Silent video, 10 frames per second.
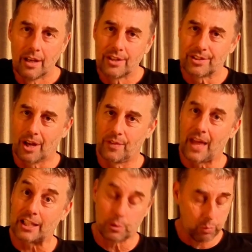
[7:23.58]
So
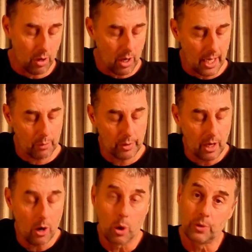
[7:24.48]
that's why we
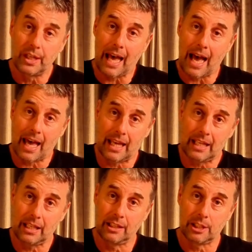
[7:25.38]
hold the A
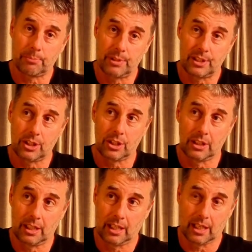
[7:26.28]
in this position
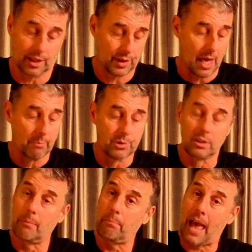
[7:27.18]
here. Thumbs on
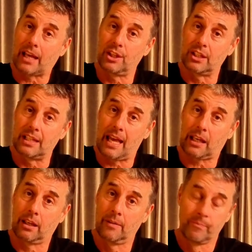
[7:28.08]
the back of the
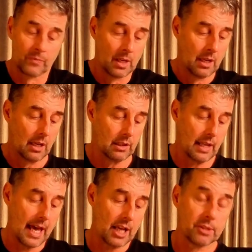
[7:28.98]
neck,
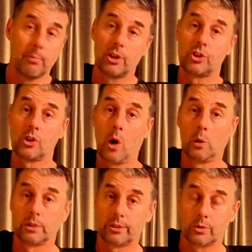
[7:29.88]
allows my
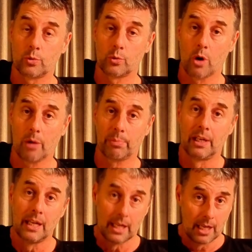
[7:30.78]
shoulder to drop.
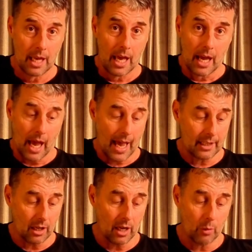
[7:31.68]
And
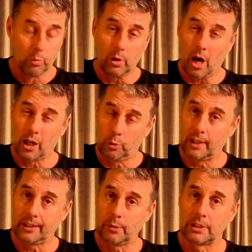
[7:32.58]
I
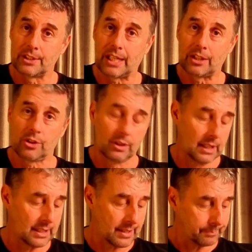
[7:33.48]
quickly want to touch on
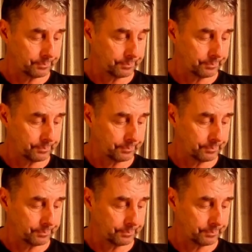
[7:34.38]
this.